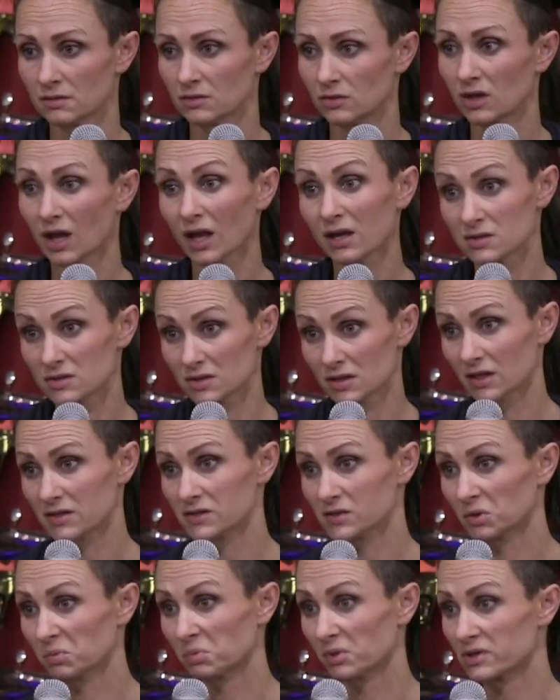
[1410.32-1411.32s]
You can do that
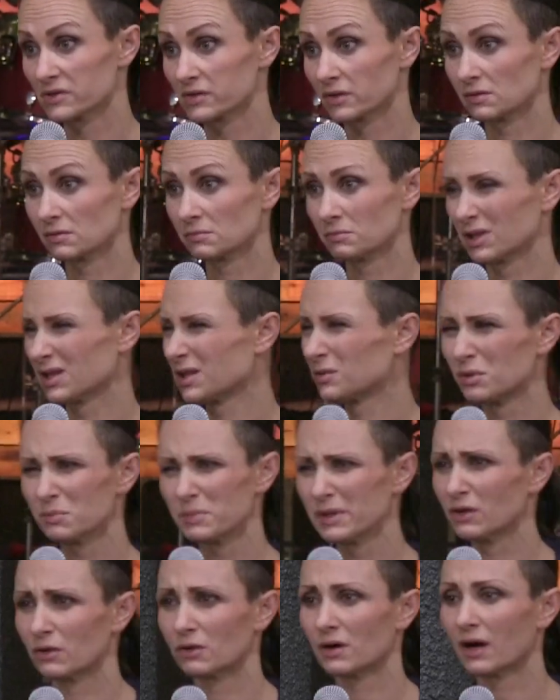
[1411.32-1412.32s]
to a person, but there will
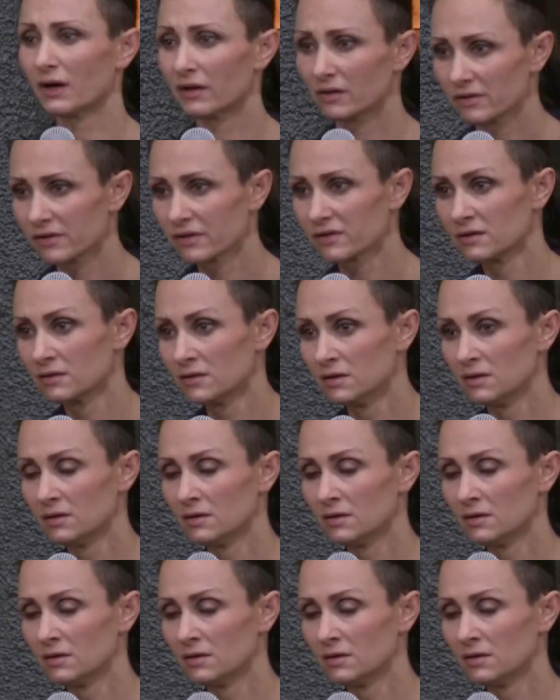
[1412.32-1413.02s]
be no health.